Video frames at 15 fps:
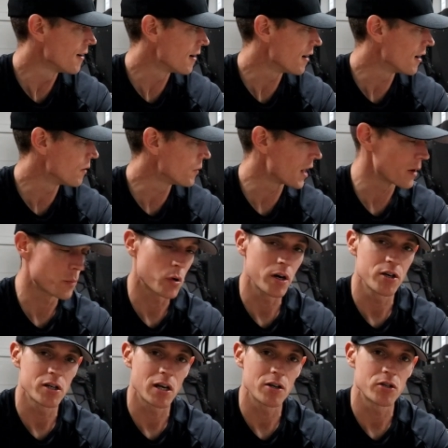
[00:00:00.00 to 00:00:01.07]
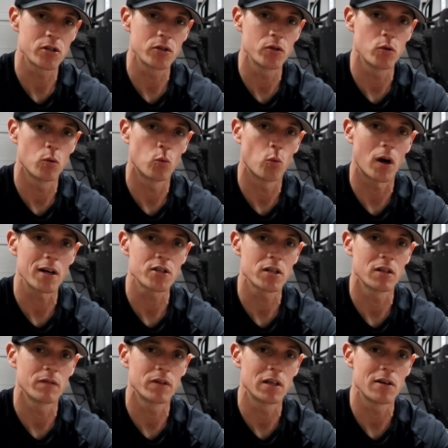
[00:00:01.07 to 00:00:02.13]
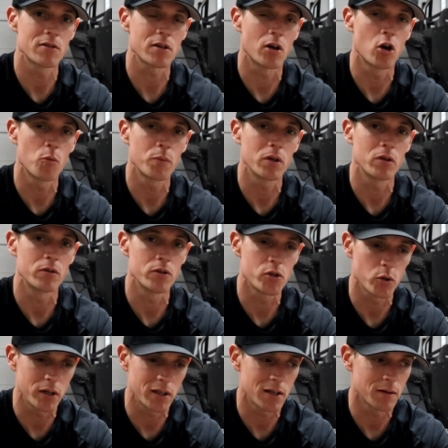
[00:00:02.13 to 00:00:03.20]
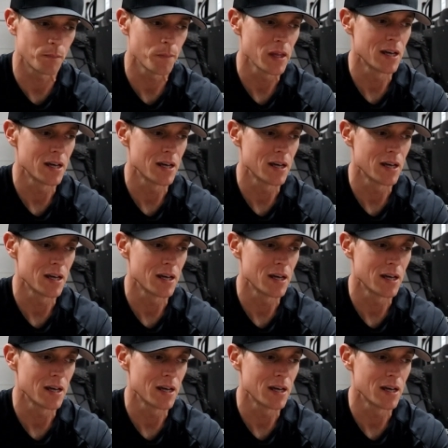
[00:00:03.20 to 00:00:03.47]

I appreciate you watching the videos. I hope you enjoyed them.